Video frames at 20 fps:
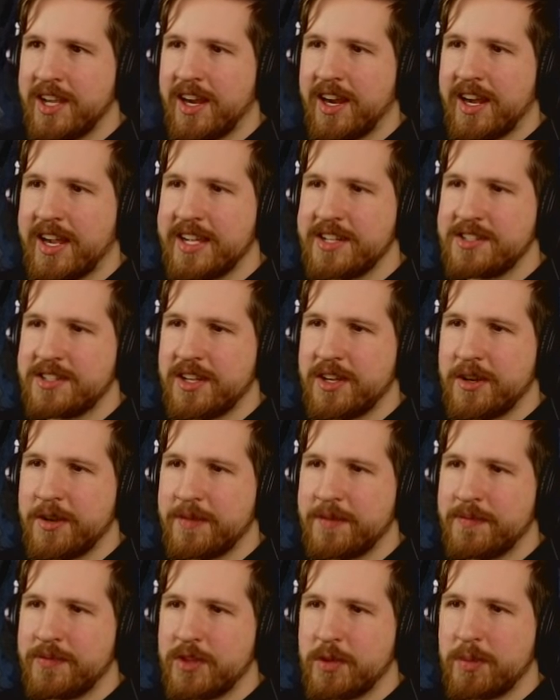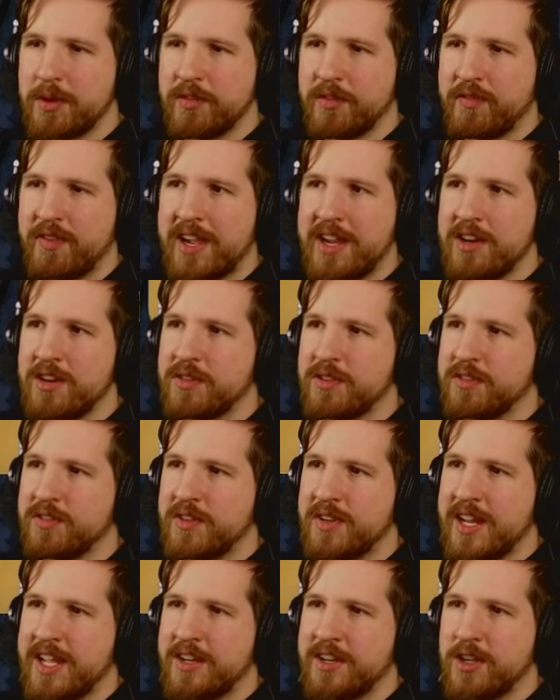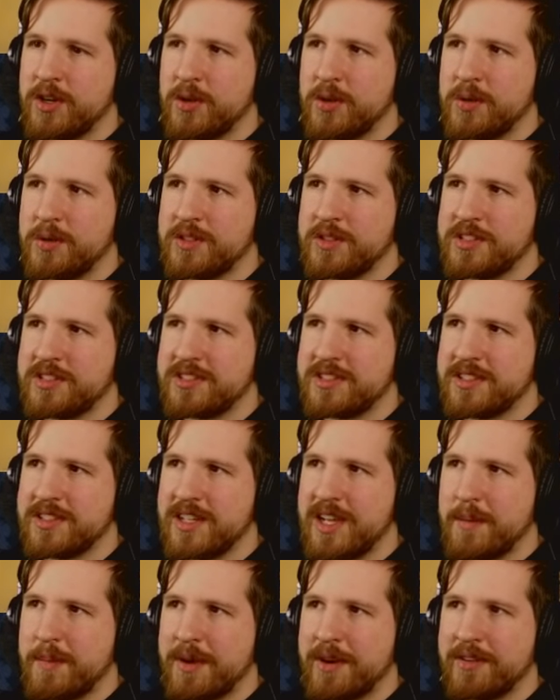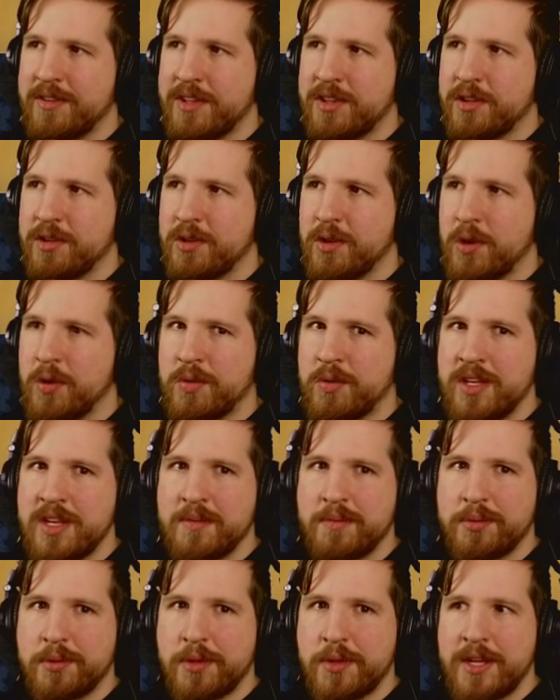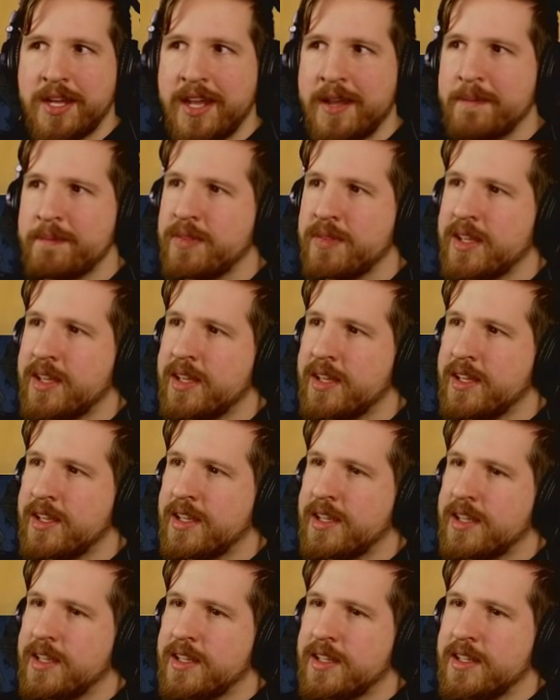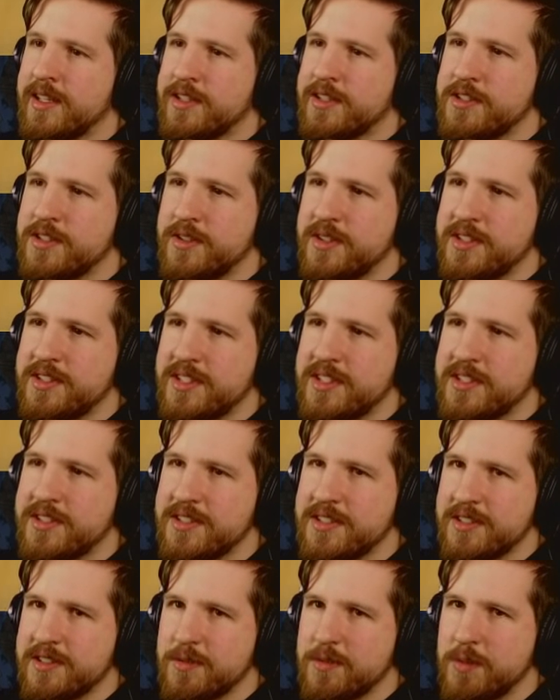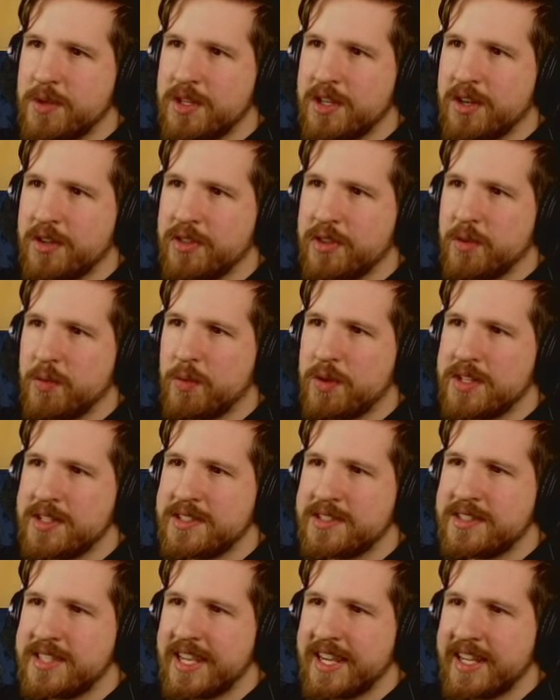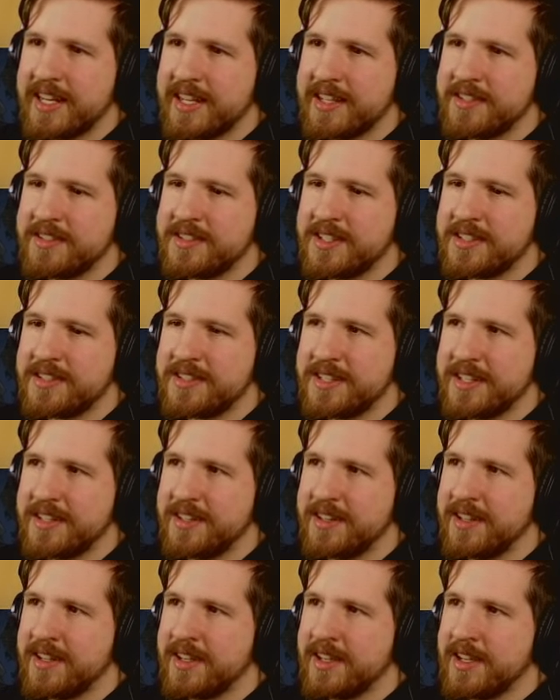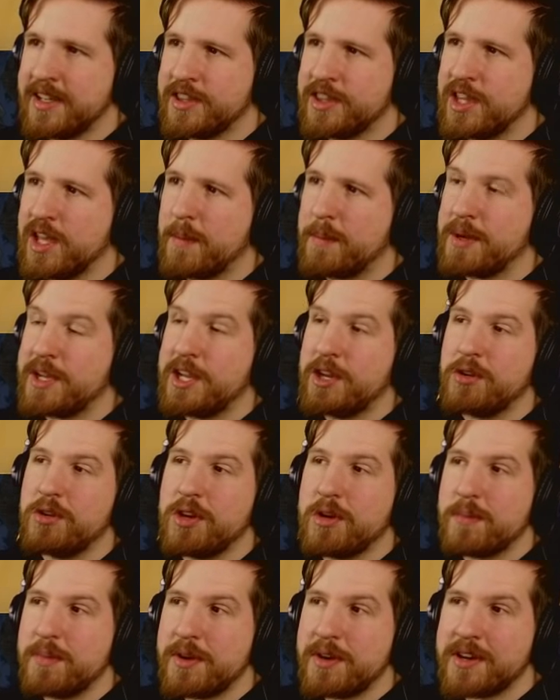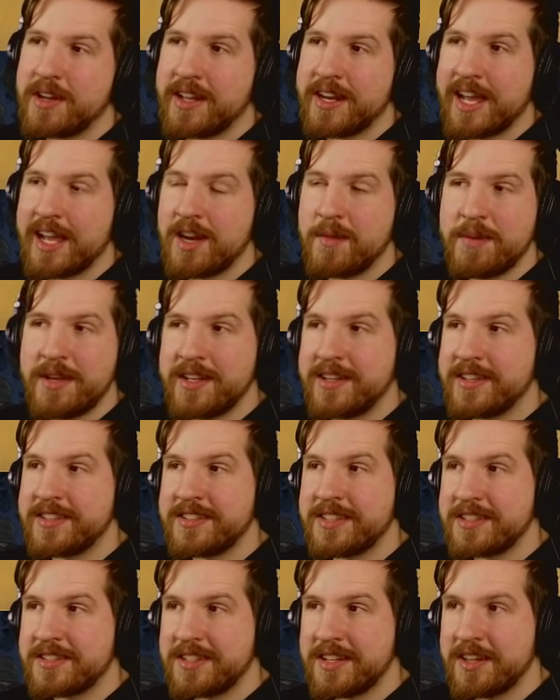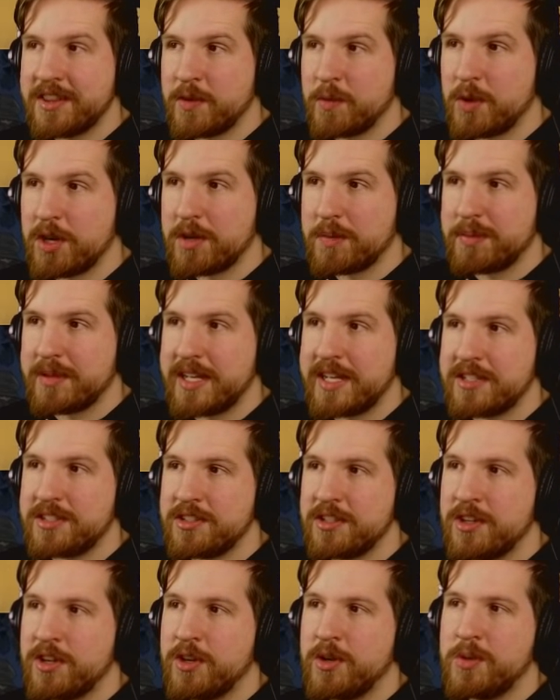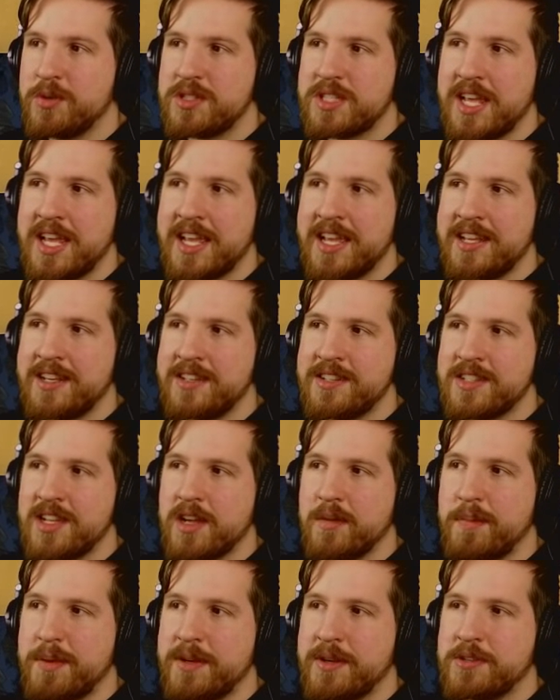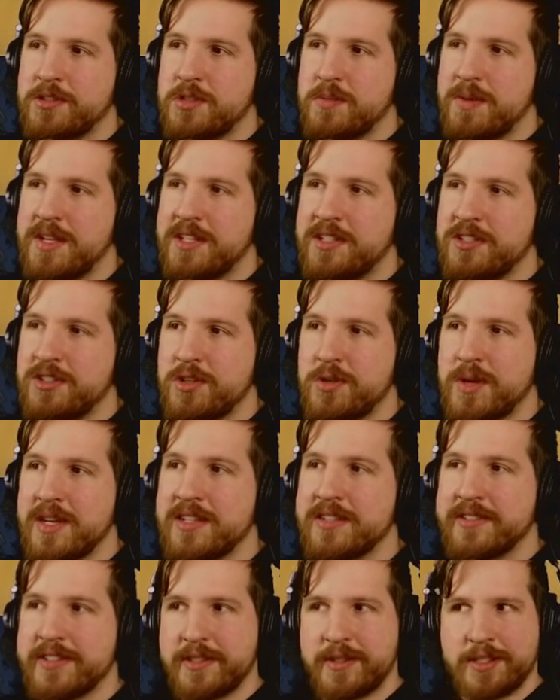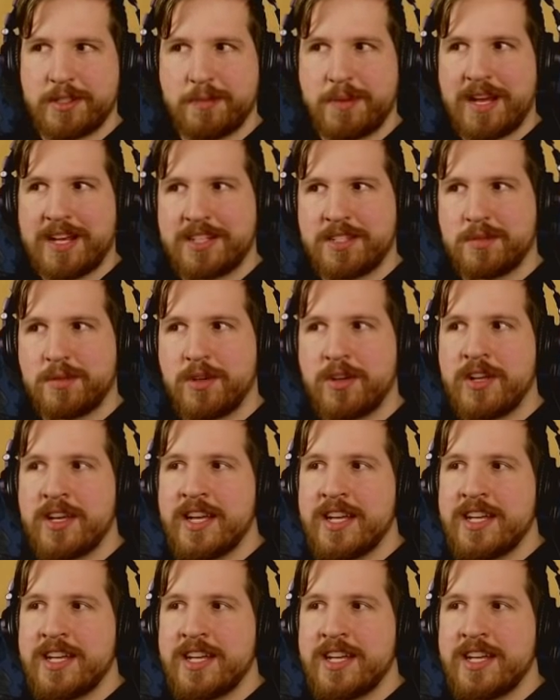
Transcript: All right, so they're both fighting over Fernando, who's apparently their only employee. So this is one called The One-Second Assistant, a peculiar book on how to be an assistant in the workplace, whose end appears to be to do as little as possible.